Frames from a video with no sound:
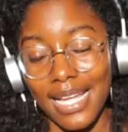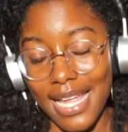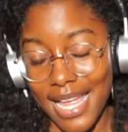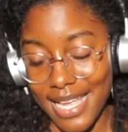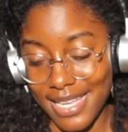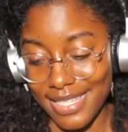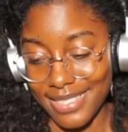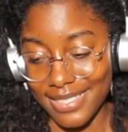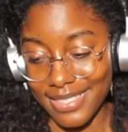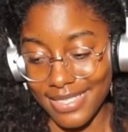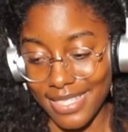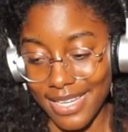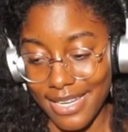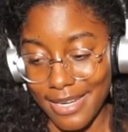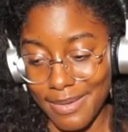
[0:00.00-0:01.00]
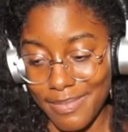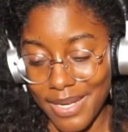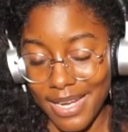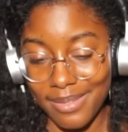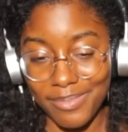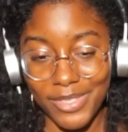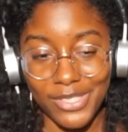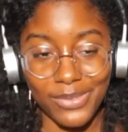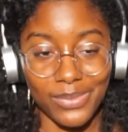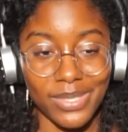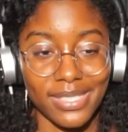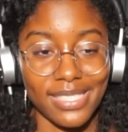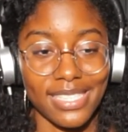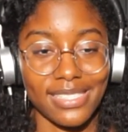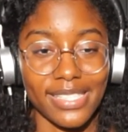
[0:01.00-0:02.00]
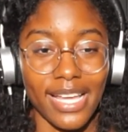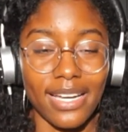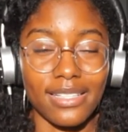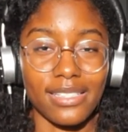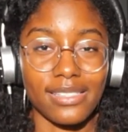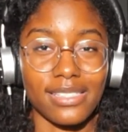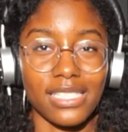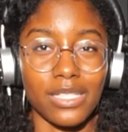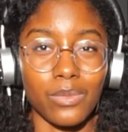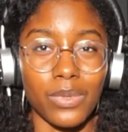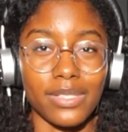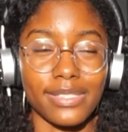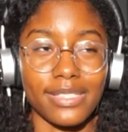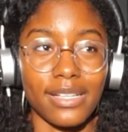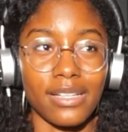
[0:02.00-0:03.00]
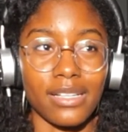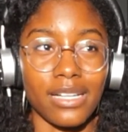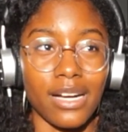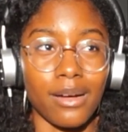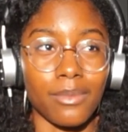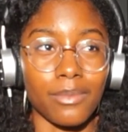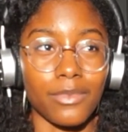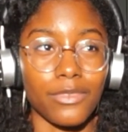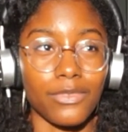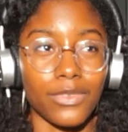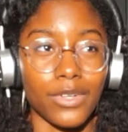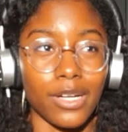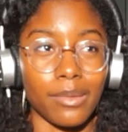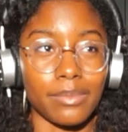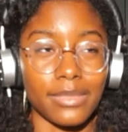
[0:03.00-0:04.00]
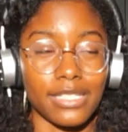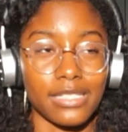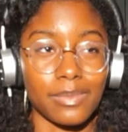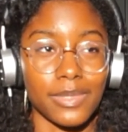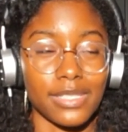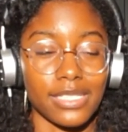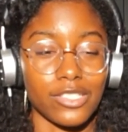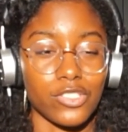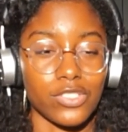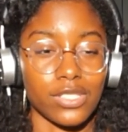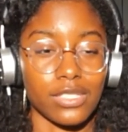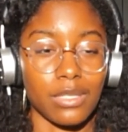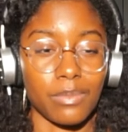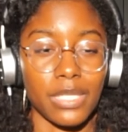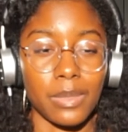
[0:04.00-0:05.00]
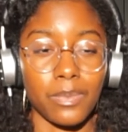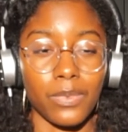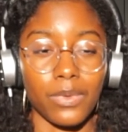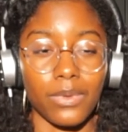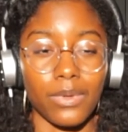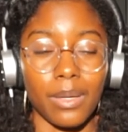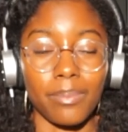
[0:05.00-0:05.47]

And um, I'm just really excited to see what's going to come from this position, the people.